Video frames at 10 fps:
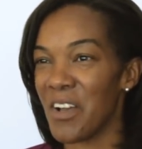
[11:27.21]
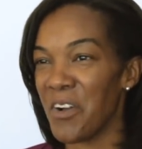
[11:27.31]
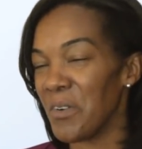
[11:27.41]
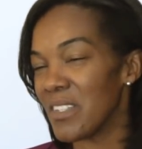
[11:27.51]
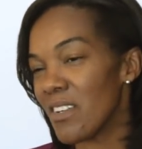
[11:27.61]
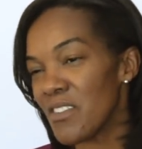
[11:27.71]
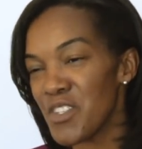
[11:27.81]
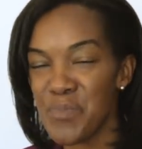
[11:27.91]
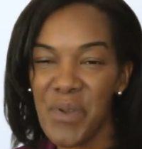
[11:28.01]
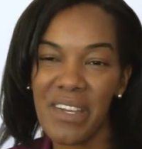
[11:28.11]
So we turn on
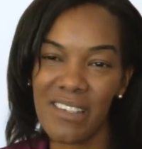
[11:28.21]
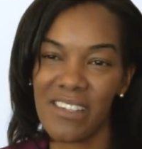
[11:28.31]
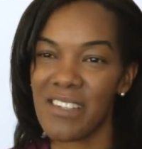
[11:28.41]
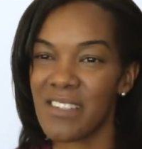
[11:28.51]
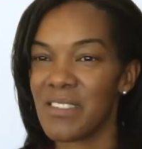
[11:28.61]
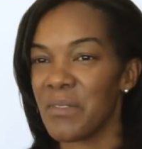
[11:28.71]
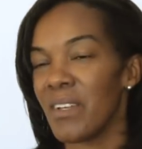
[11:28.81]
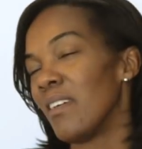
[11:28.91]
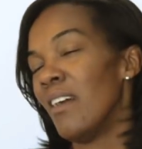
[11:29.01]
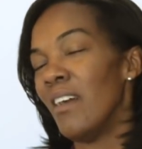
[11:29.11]
the sprinklers.
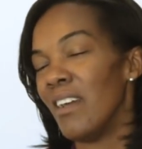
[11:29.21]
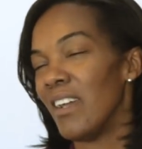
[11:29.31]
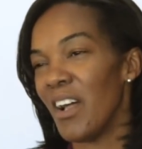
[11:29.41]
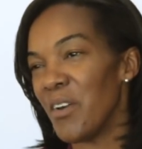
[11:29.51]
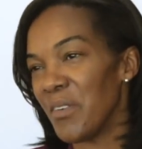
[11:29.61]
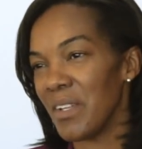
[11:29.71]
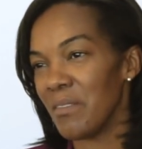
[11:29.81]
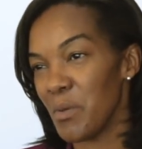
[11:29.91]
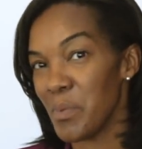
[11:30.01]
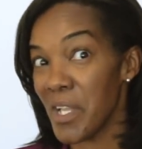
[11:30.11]
We you know we,
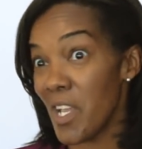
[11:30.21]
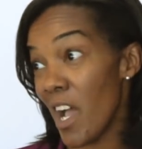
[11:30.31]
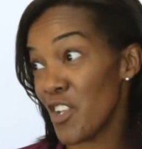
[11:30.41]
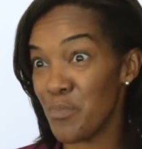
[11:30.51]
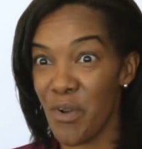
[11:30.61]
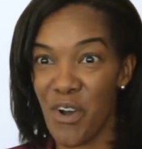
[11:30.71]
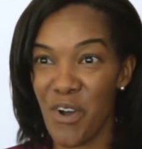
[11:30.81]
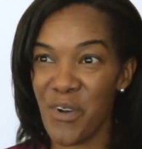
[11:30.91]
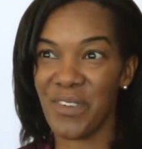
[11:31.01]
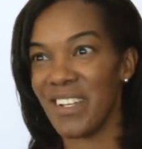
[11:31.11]
we play dodgeball.